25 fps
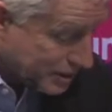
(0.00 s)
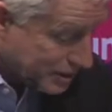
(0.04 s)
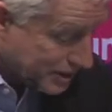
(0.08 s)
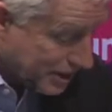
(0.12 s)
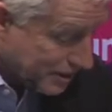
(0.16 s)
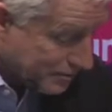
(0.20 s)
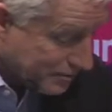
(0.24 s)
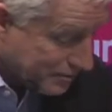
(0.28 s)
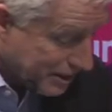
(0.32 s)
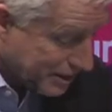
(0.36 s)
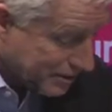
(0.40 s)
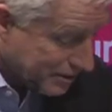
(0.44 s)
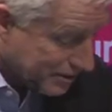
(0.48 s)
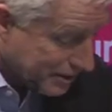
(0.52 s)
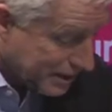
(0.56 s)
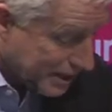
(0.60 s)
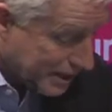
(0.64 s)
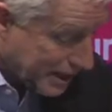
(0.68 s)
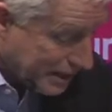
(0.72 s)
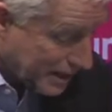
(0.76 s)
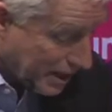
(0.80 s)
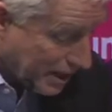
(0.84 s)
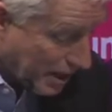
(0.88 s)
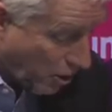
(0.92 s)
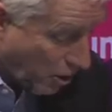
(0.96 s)
on the
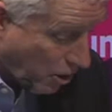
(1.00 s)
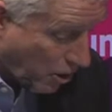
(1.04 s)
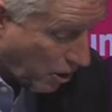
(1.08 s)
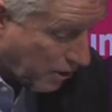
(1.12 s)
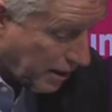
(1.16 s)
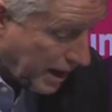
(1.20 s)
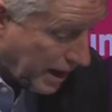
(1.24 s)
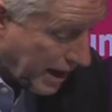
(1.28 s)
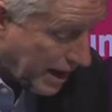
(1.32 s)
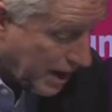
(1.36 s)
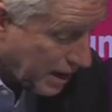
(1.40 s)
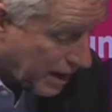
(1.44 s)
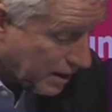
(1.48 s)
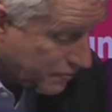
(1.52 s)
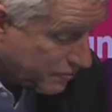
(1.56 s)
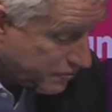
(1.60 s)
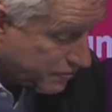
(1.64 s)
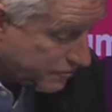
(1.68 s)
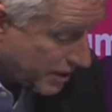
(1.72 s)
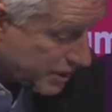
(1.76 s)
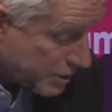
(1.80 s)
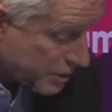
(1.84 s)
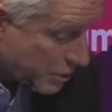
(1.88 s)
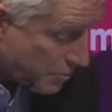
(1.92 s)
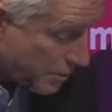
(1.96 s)
internet are
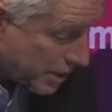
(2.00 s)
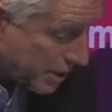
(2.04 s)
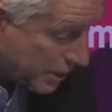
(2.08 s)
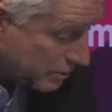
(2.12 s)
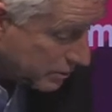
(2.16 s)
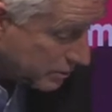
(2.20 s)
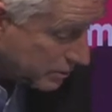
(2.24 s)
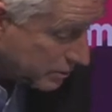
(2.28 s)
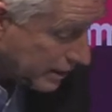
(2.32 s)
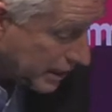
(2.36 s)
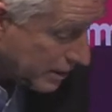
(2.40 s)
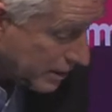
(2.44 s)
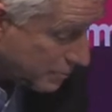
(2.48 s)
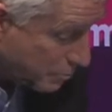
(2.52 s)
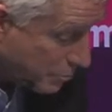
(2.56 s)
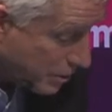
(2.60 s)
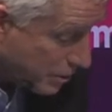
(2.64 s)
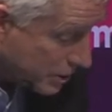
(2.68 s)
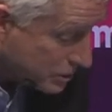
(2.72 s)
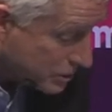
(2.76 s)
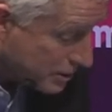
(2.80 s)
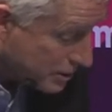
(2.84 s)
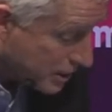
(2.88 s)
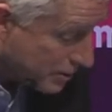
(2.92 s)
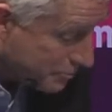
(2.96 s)
fundamental and
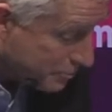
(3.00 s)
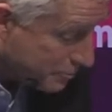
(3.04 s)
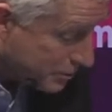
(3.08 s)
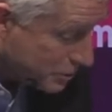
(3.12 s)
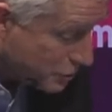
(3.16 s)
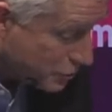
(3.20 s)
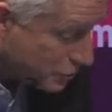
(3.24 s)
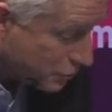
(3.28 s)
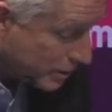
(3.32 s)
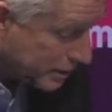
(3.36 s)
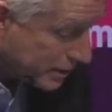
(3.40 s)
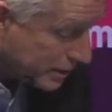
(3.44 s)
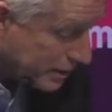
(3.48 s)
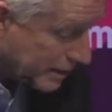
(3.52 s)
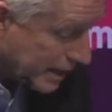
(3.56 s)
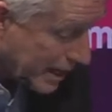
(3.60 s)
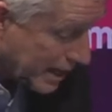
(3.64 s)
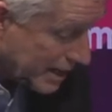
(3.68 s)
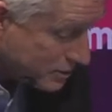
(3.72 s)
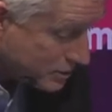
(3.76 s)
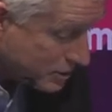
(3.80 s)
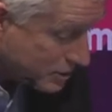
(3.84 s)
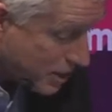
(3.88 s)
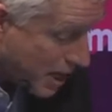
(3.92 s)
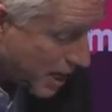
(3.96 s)
must not be treated
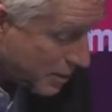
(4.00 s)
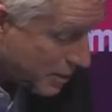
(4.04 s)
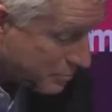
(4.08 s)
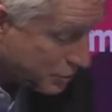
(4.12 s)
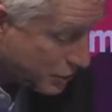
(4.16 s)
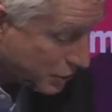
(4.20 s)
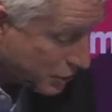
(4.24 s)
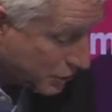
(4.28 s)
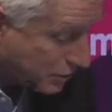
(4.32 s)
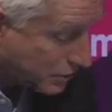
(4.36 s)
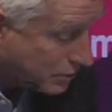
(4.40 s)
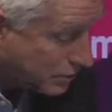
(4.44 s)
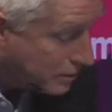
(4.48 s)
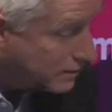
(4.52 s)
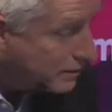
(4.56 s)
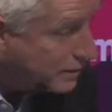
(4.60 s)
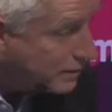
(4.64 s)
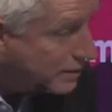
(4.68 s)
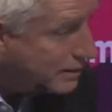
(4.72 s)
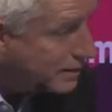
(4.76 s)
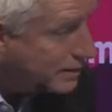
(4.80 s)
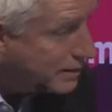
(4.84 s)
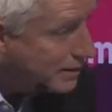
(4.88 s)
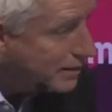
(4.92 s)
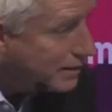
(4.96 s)
as optional.
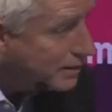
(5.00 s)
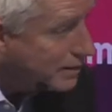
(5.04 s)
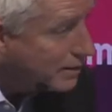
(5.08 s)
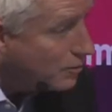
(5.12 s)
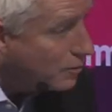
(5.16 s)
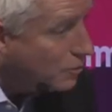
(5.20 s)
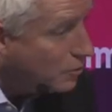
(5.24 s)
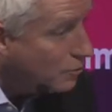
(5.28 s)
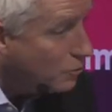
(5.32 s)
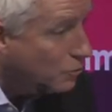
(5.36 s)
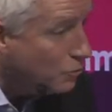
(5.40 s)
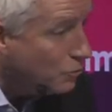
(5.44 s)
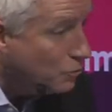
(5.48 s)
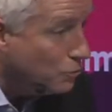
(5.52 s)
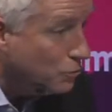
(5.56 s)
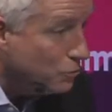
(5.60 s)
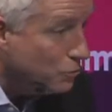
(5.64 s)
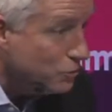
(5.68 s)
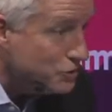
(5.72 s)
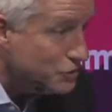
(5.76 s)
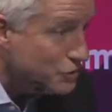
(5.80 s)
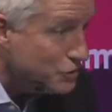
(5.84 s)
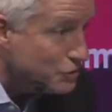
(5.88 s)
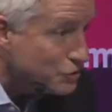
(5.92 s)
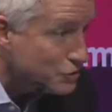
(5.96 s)

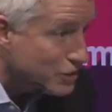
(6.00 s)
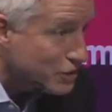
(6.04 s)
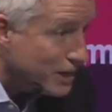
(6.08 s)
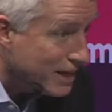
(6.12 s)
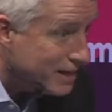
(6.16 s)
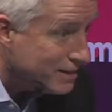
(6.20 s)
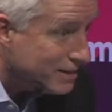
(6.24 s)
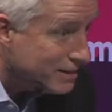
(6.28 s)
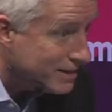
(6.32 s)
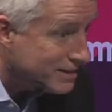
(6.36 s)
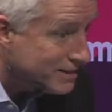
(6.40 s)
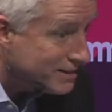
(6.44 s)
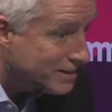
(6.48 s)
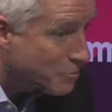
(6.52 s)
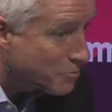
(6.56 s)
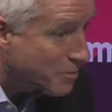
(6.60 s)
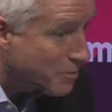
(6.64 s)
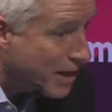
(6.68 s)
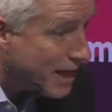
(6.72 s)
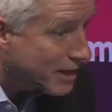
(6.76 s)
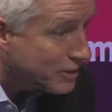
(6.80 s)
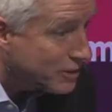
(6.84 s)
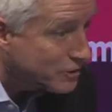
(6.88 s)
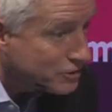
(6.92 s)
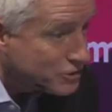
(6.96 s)
Would you say that the
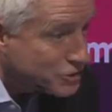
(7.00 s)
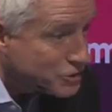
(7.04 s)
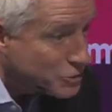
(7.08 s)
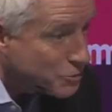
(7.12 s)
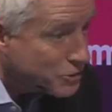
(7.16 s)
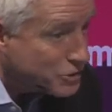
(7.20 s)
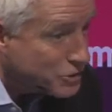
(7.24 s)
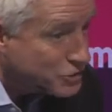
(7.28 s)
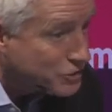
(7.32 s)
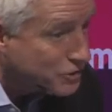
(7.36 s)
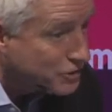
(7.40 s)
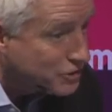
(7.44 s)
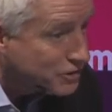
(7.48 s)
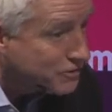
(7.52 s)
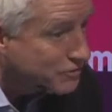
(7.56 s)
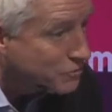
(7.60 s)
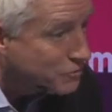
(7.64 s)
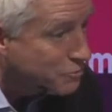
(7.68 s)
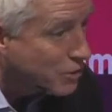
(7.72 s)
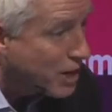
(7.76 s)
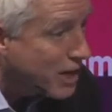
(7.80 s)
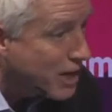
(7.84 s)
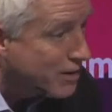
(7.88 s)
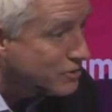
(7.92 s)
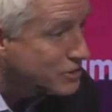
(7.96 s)
battle to preserve
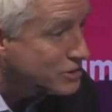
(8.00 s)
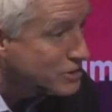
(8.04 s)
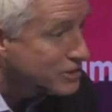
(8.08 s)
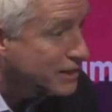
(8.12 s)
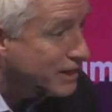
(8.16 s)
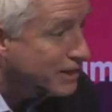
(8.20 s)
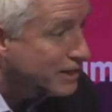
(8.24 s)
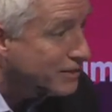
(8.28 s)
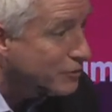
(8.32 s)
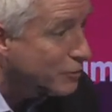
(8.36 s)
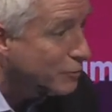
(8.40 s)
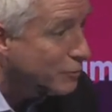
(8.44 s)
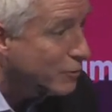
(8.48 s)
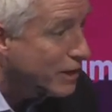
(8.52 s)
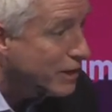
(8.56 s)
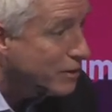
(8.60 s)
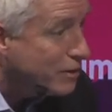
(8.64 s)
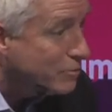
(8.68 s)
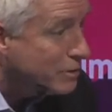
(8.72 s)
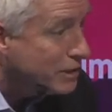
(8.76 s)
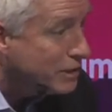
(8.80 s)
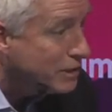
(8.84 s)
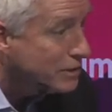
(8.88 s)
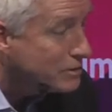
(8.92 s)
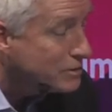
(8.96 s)
privacy on the
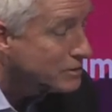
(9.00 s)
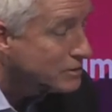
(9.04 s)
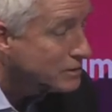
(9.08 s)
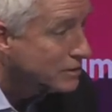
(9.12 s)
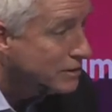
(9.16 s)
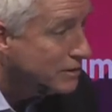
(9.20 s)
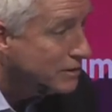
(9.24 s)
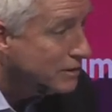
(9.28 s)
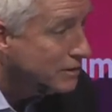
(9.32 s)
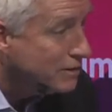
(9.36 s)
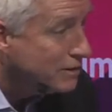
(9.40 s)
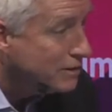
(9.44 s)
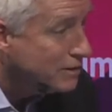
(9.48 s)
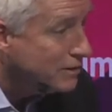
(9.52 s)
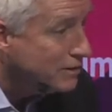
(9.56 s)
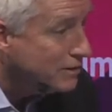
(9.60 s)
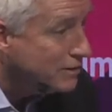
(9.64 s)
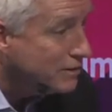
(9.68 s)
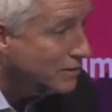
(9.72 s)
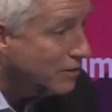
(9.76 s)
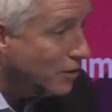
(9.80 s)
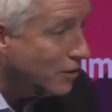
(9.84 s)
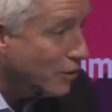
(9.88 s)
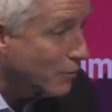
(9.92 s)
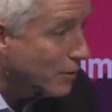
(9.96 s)
web is
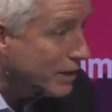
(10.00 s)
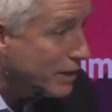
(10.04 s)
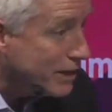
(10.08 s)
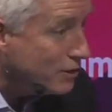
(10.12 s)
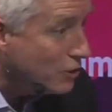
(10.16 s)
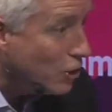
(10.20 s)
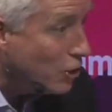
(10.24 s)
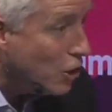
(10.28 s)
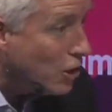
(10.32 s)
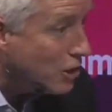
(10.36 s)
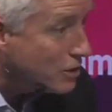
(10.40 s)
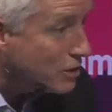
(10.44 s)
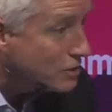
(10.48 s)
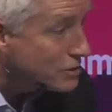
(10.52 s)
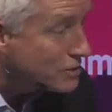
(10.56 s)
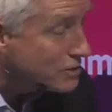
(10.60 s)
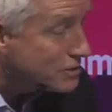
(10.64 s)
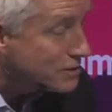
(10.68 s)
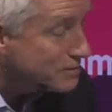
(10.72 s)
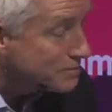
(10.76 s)
already lost?